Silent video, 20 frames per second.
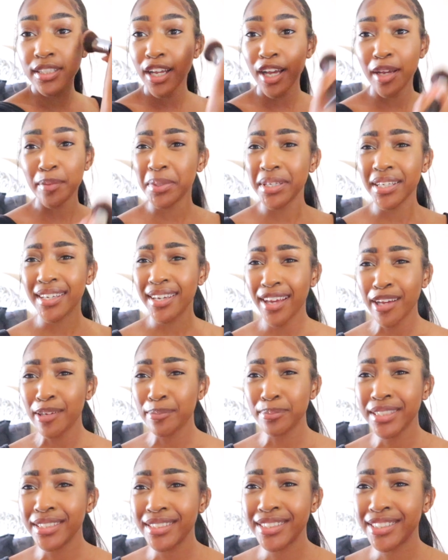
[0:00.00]
not be
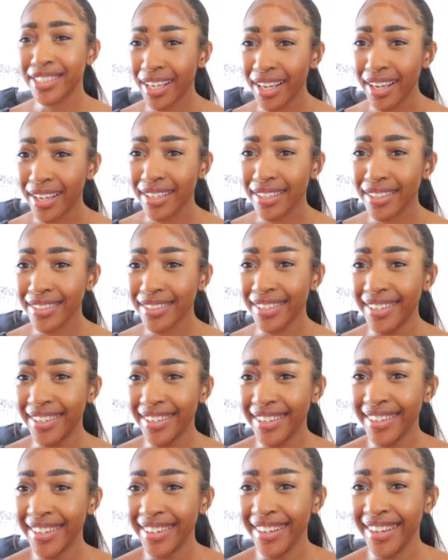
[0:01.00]
kept in check.
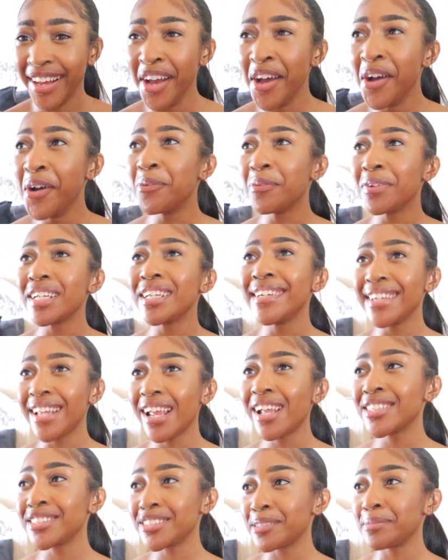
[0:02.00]
We
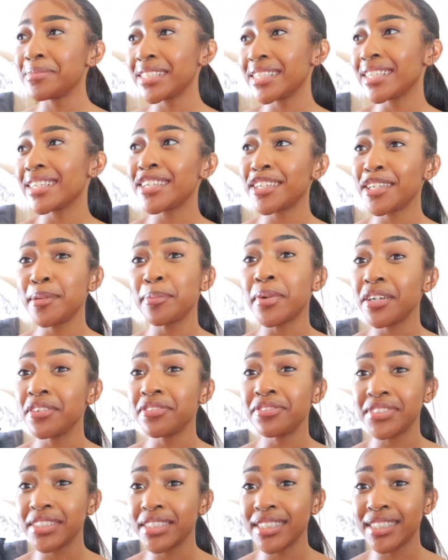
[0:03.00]
need something to keep our
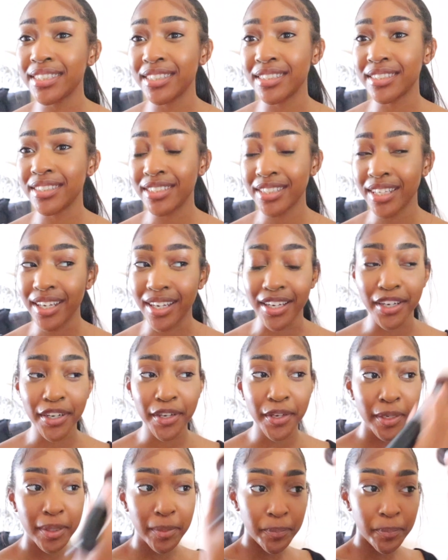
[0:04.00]
feelings in check.